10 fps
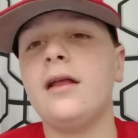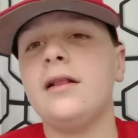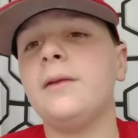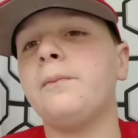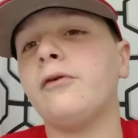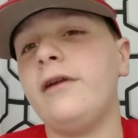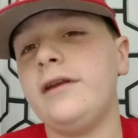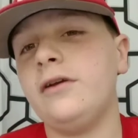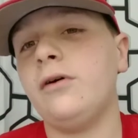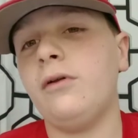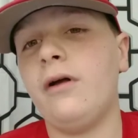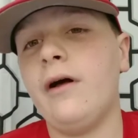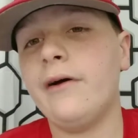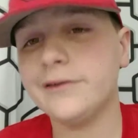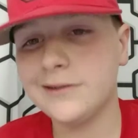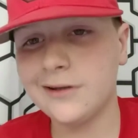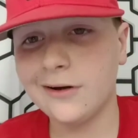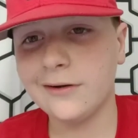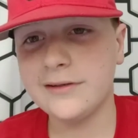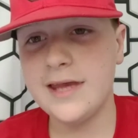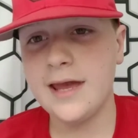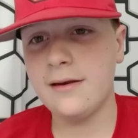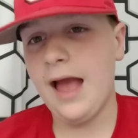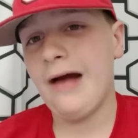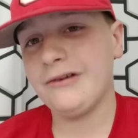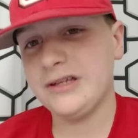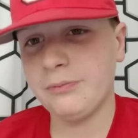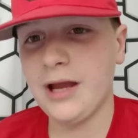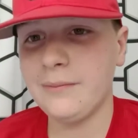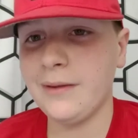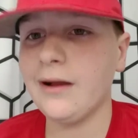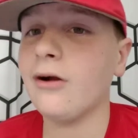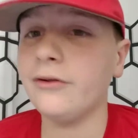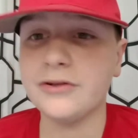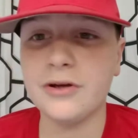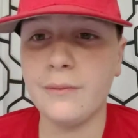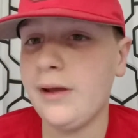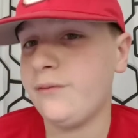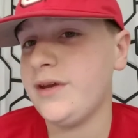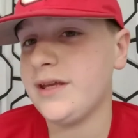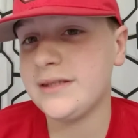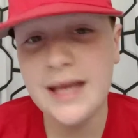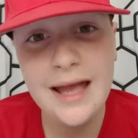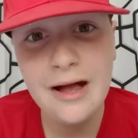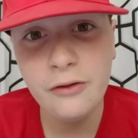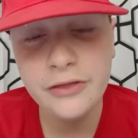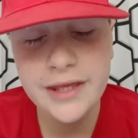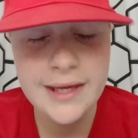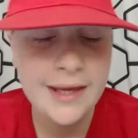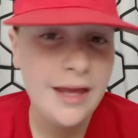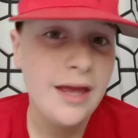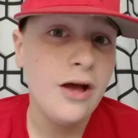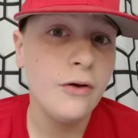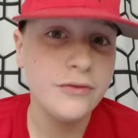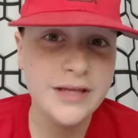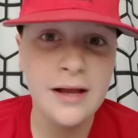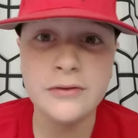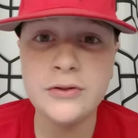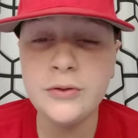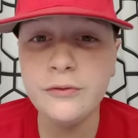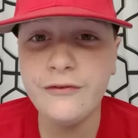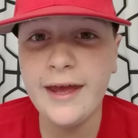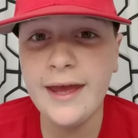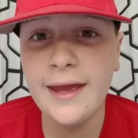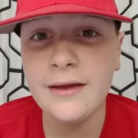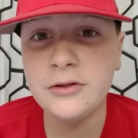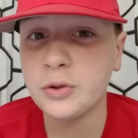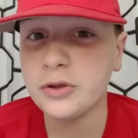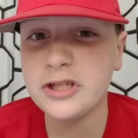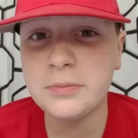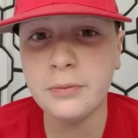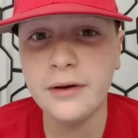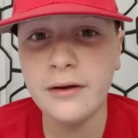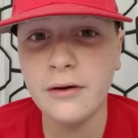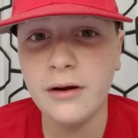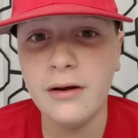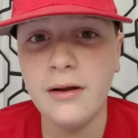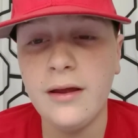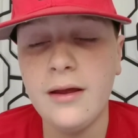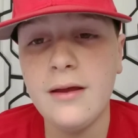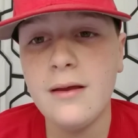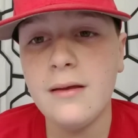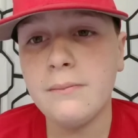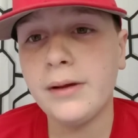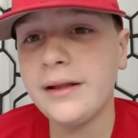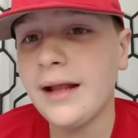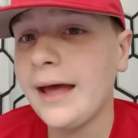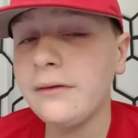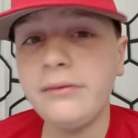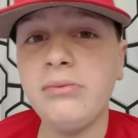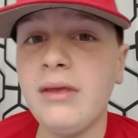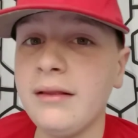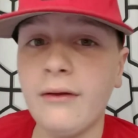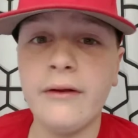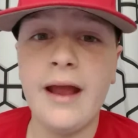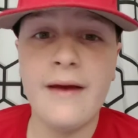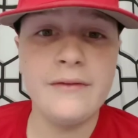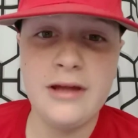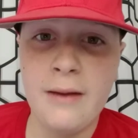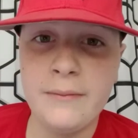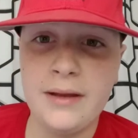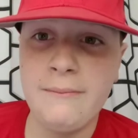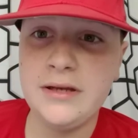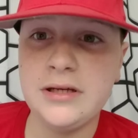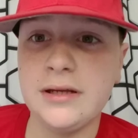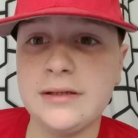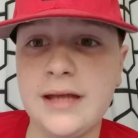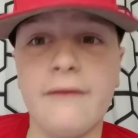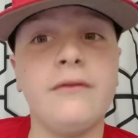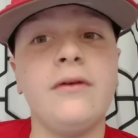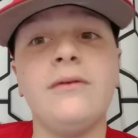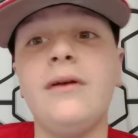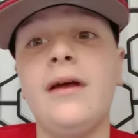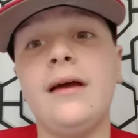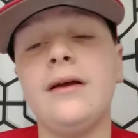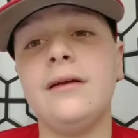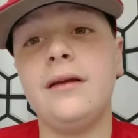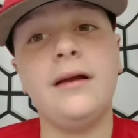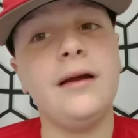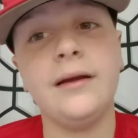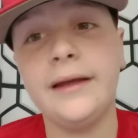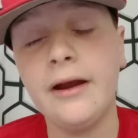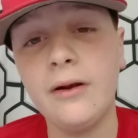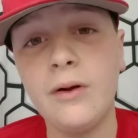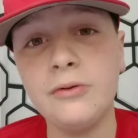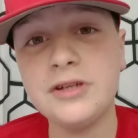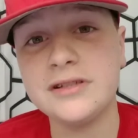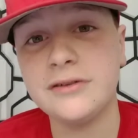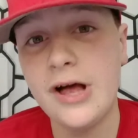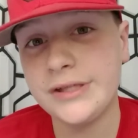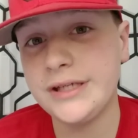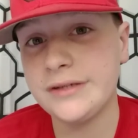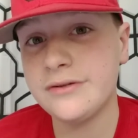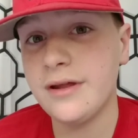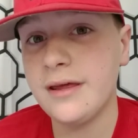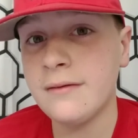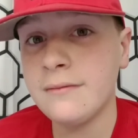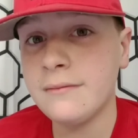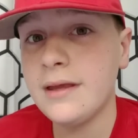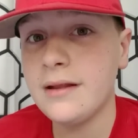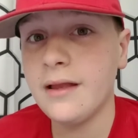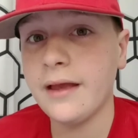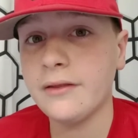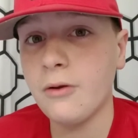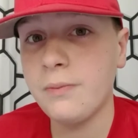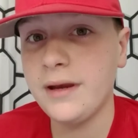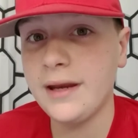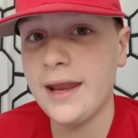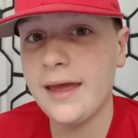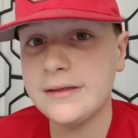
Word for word: the perennial All Stars and Alex Bregman, Carlos Correa, if he can stay healthy, Jose Altuve, George Springer. But I don't think they're going to have a dominant pitching staff. Gerrit Cole just lost yesterday in like their opening day.